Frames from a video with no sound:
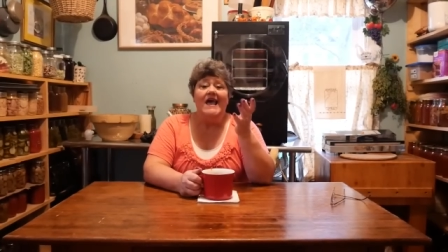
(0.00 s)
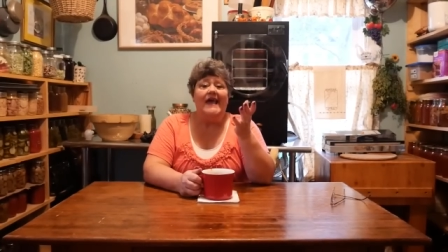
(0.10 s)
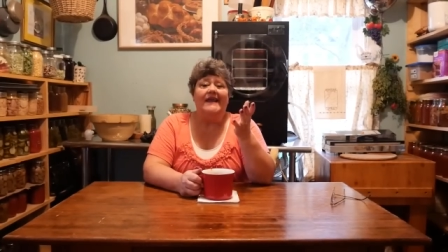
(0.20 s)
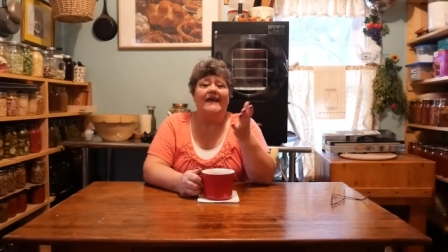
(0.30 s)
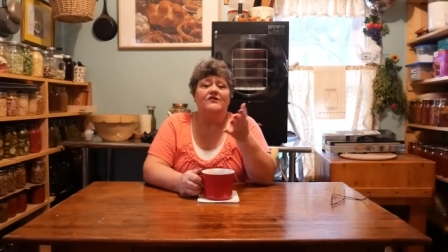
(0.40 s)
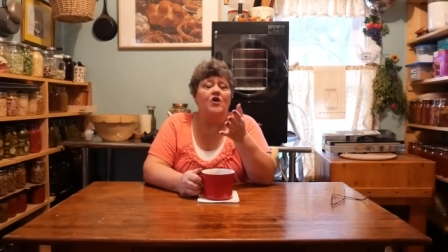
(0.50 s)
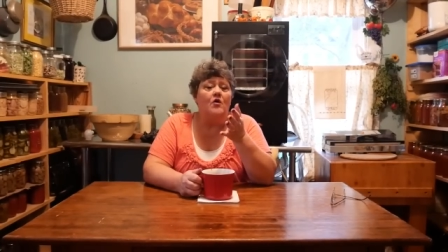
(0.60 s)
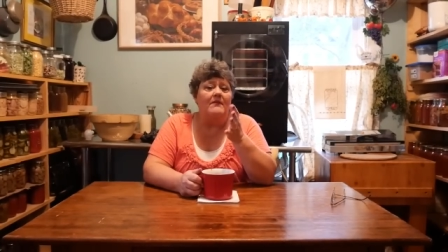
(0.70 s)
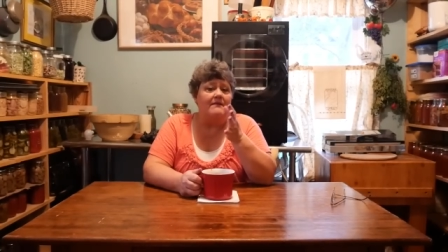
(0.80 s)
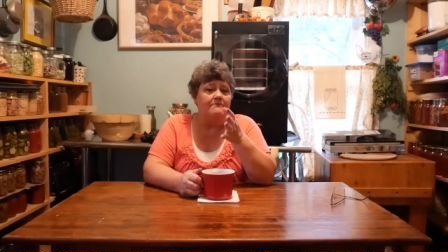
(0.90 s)
And I
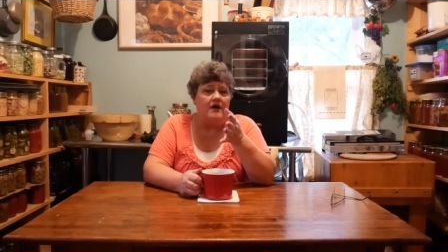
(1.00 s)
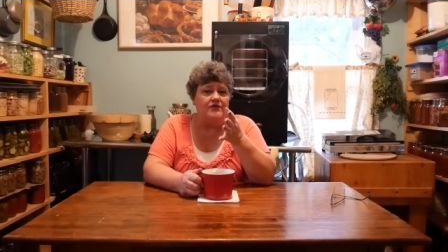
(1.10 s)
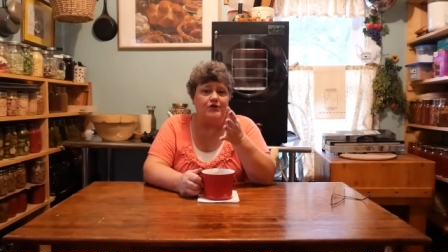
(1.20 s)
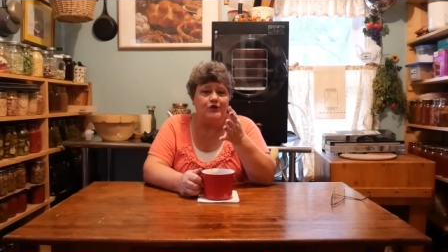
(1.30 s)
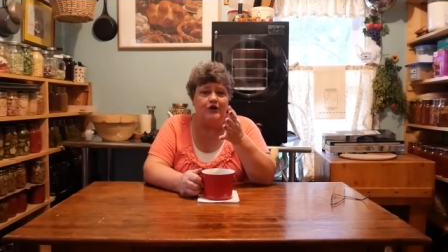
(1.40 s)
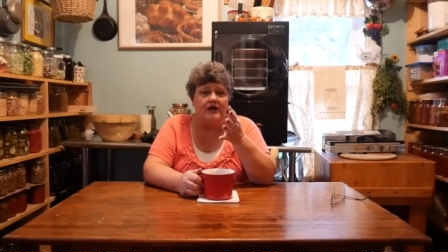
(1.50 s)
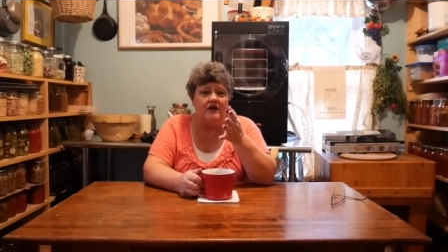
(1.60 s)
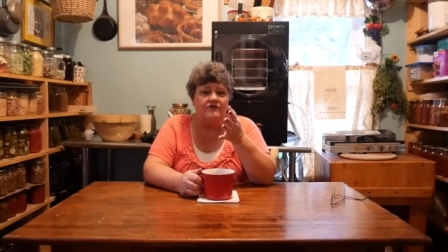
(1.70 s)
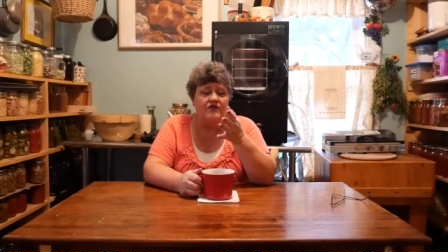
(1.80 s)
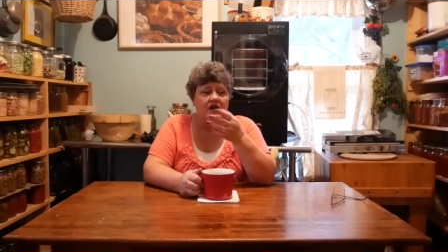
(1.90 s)
know my mother could
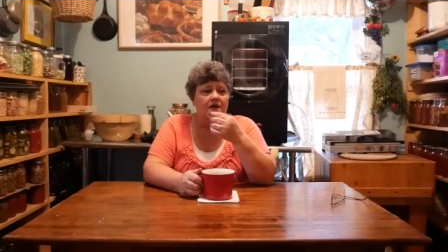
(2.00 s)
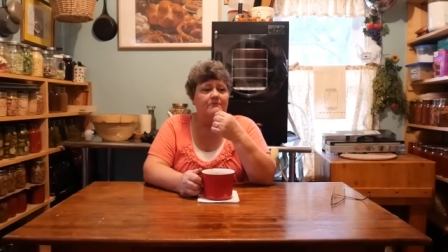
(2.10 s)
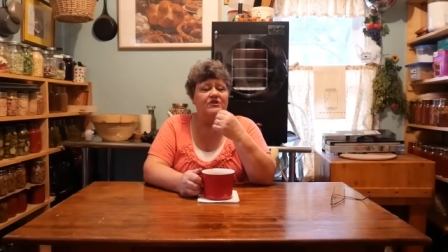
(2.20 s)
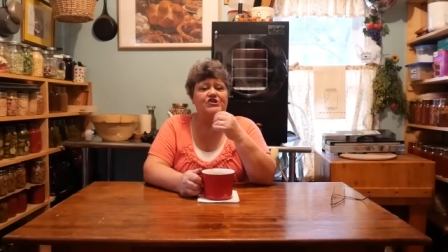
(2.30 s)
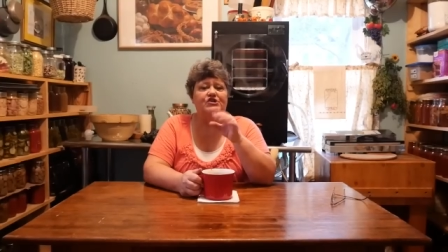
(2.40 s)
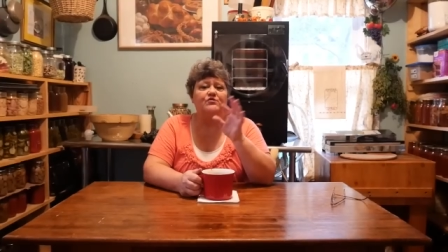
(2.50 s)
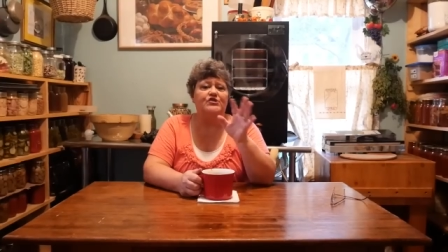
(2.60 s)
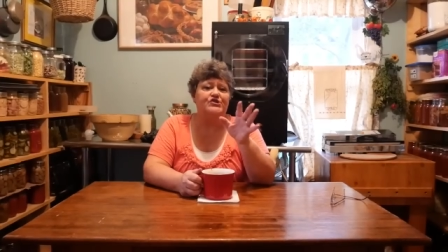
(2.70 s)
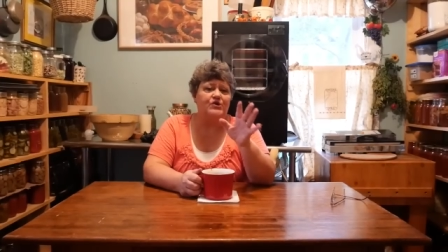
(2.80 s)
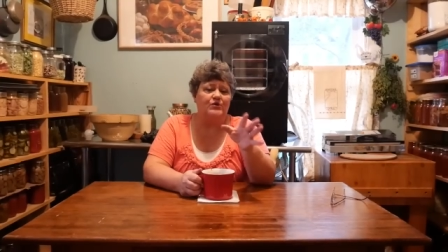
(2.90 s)
have, but she
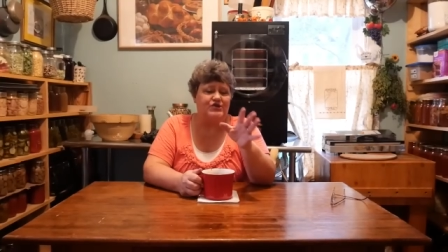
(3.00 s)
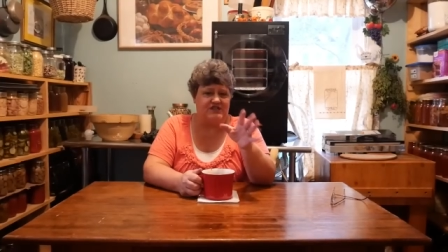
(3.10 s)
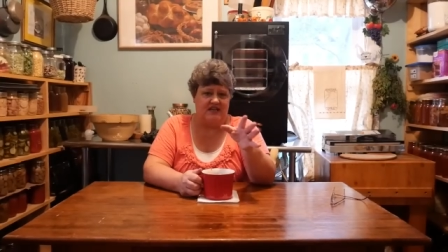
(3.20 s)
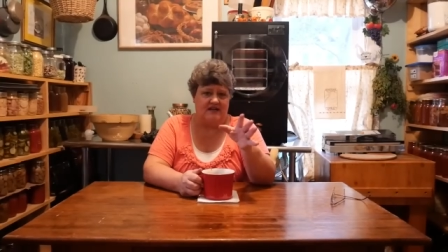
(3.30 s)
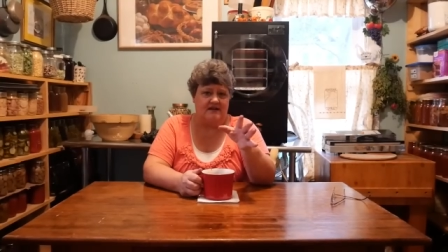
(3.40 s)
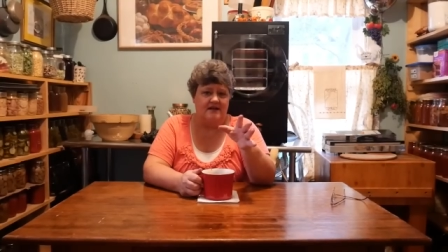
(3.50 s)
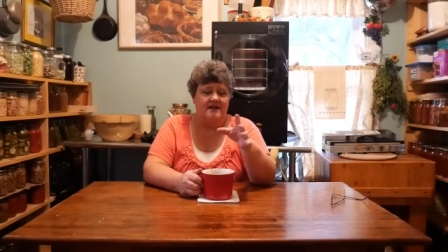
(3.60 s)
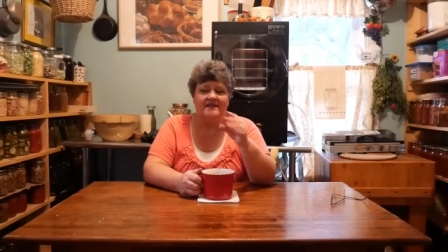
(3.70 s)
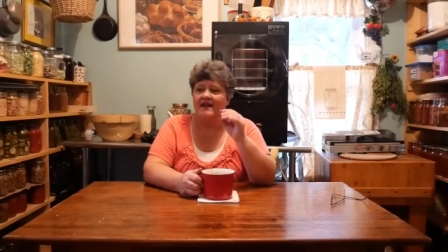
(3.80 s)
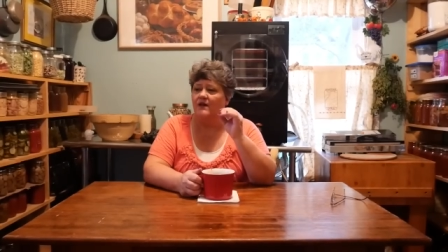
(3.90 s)
was so sick
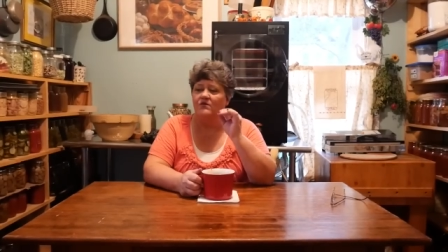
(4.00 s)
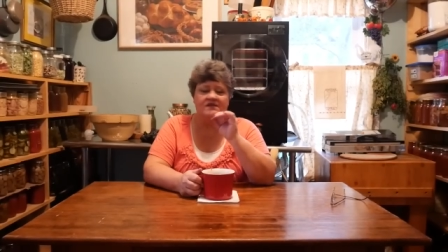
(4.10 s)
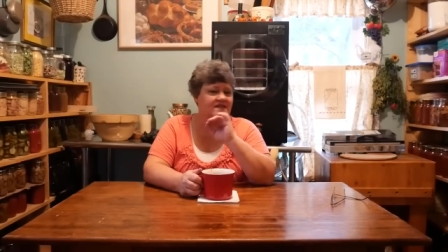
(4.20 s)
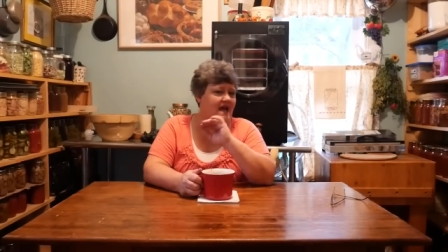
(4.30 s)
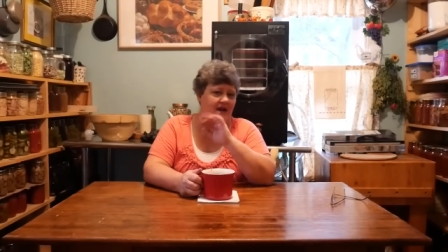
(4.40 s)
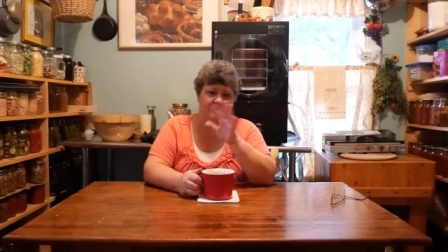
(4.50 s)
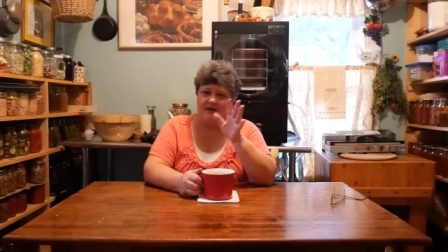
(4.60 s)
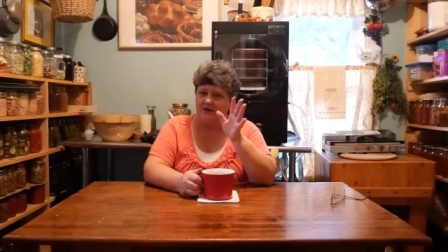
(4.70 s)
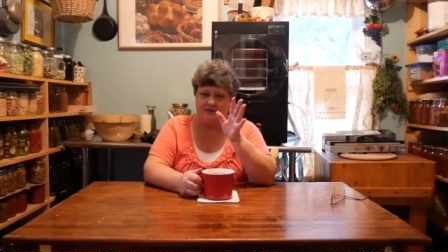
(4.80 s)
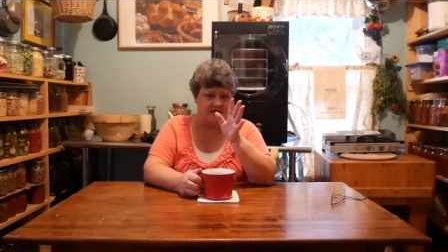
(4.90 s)
that I was not
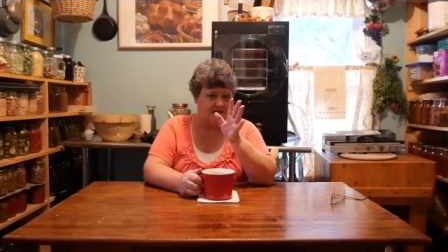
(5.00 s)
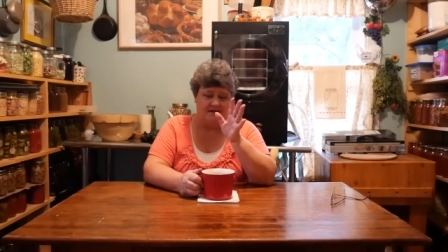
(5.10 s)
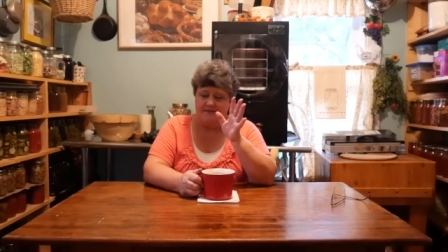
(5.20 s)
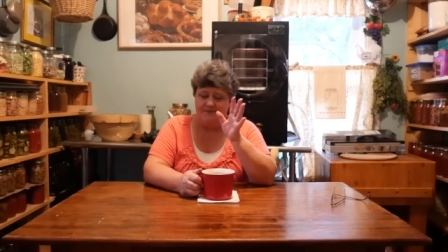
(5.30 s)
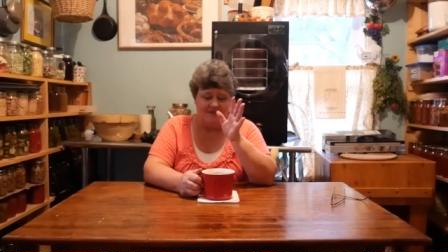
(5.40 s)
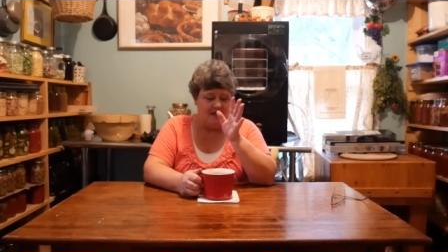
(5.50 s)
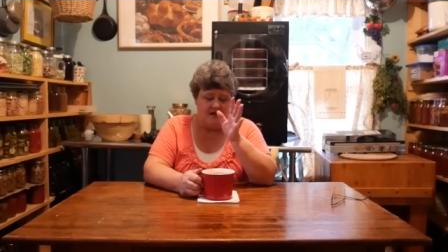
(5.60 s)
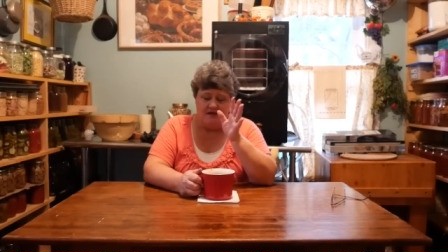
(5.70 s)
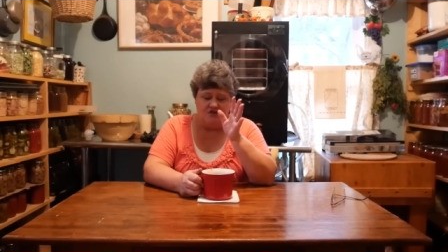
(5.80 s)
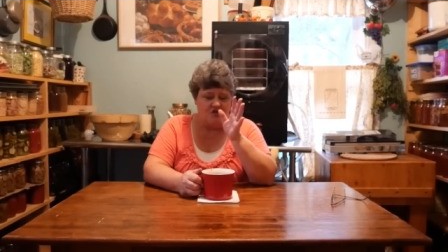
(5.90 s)
about to
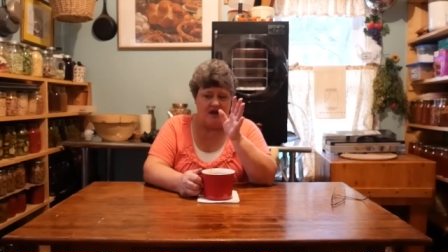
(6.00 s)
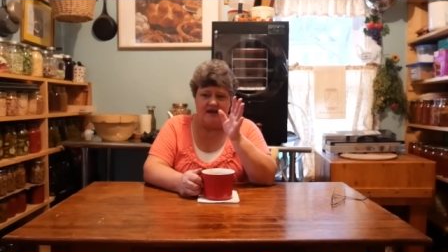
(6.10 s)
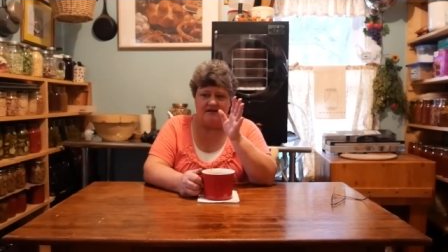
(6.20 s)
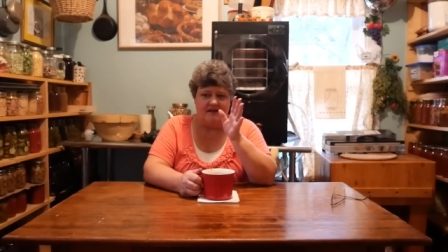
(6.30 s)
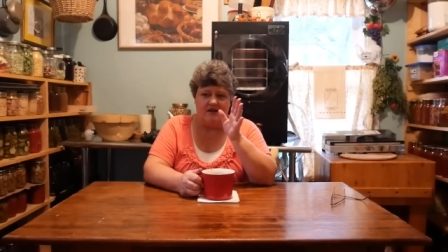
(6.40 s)
try and